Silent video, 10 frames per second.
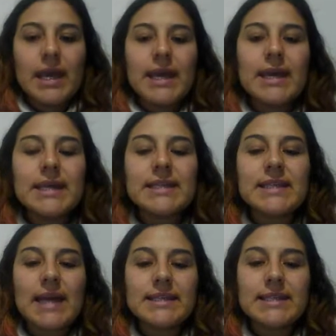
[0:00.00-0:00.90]
He
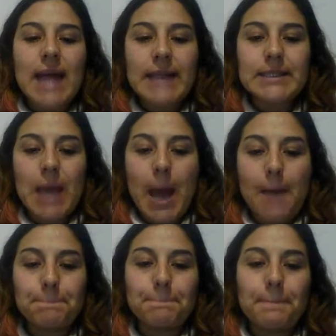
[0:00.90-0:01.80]
says that
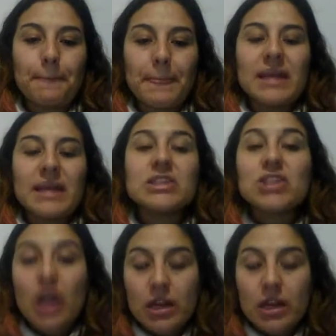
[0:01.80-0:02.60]
this